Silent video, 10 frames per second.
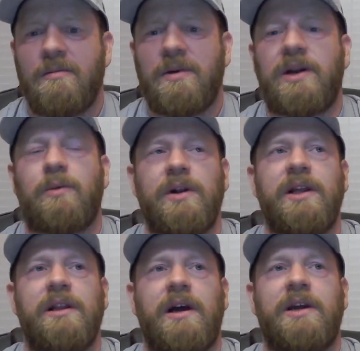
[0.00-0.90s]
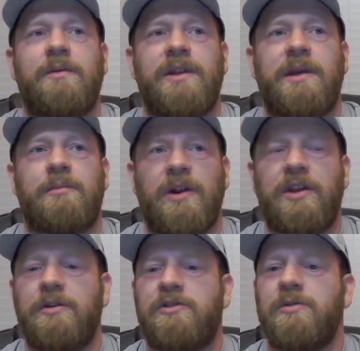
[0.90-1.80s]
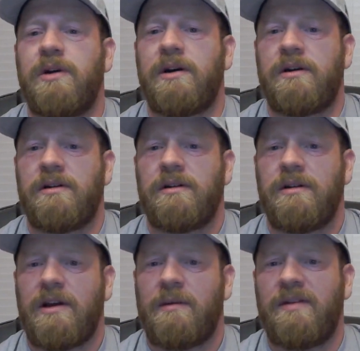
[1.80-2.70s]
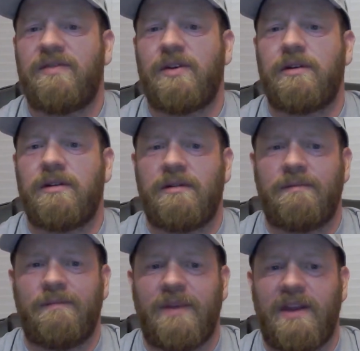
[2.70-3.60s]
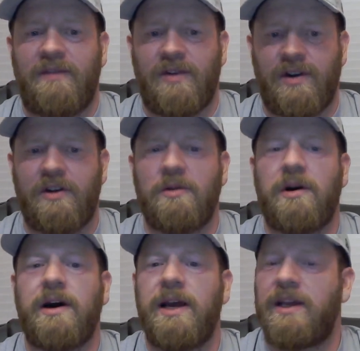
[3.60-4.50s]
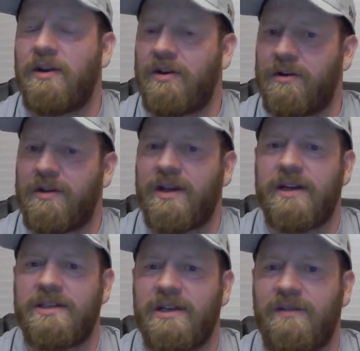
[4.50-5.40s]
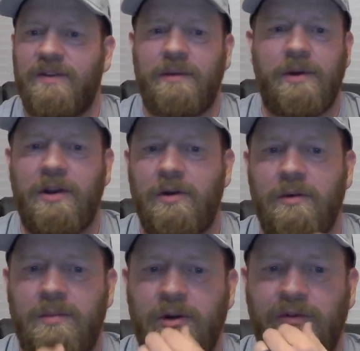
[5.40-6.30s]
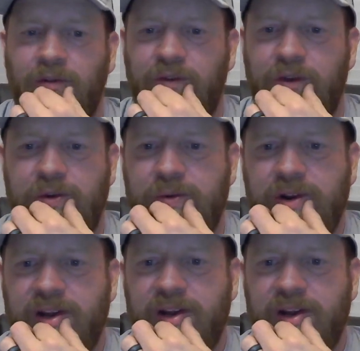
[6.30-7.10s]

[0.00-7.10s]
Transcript: But I really like when they bring you to if you're going to do a hike and you're going to do that kind of stuff and they bring you to a beautiful view,